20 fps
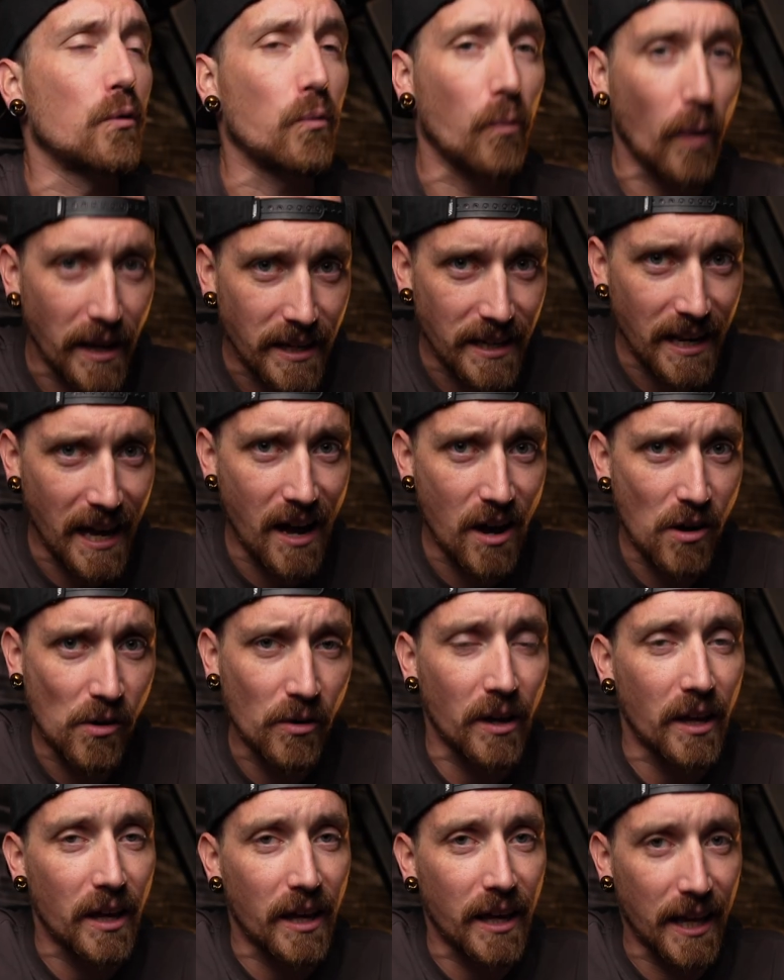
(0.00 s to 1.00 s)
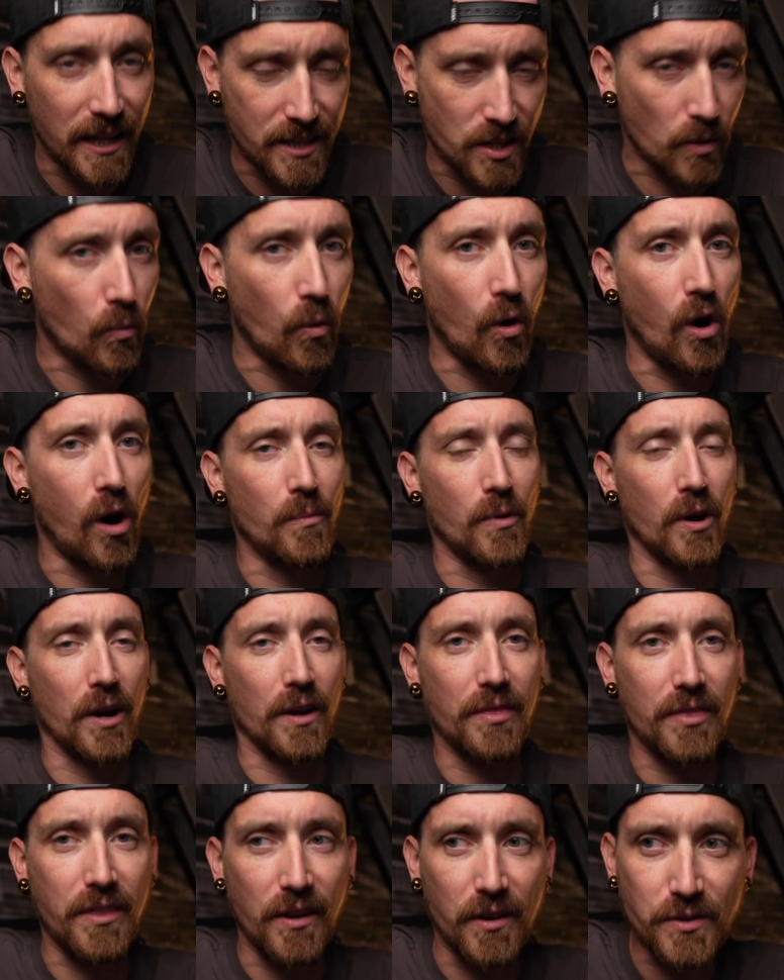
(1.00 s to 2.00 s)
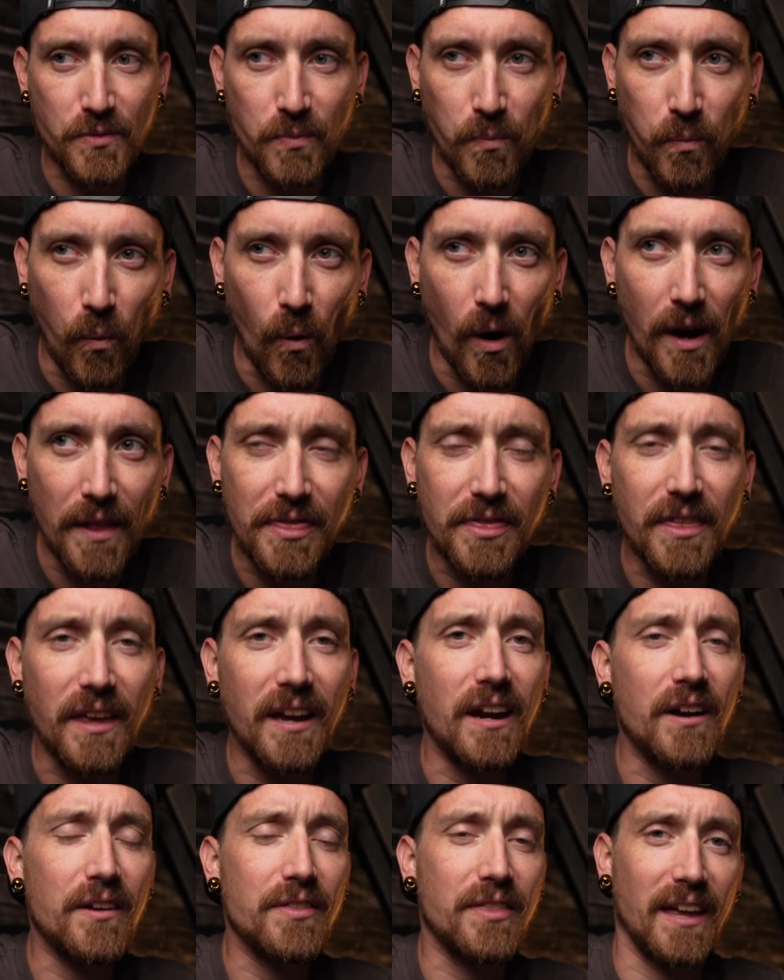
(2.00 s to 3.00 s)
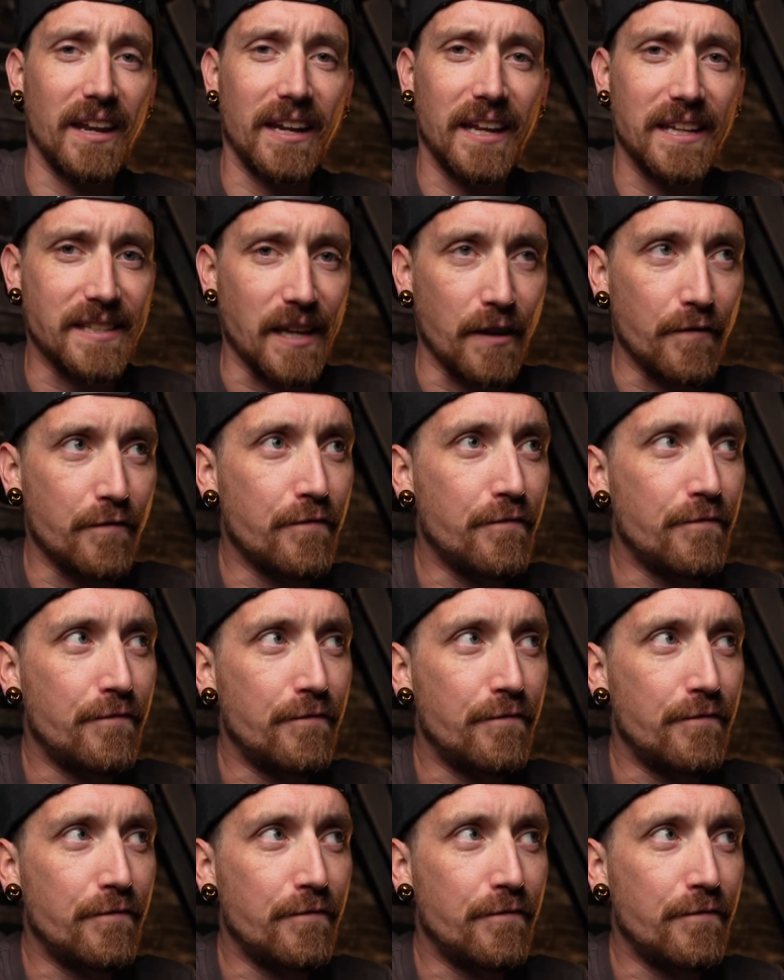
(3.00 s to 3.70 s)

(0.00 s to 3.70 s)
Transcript: Right now, it's at Walmart. There's one there that is a